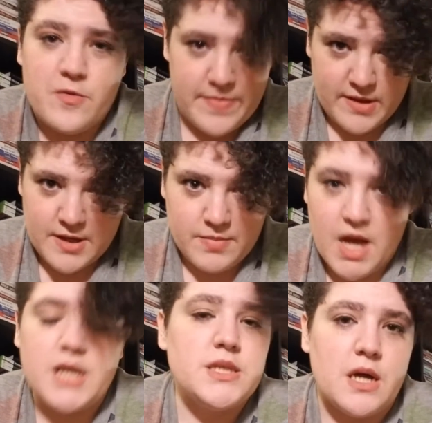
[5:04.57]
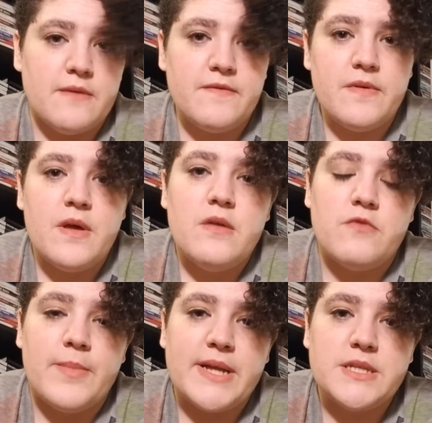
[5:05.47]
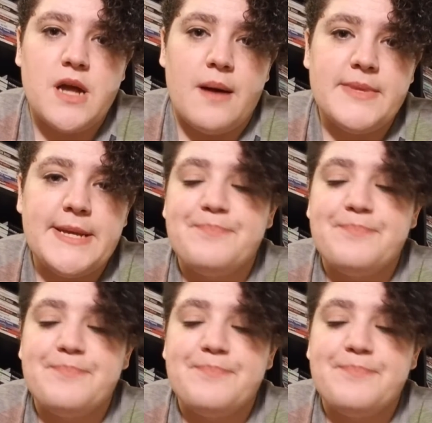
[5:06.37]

building blocks of romantic comedy.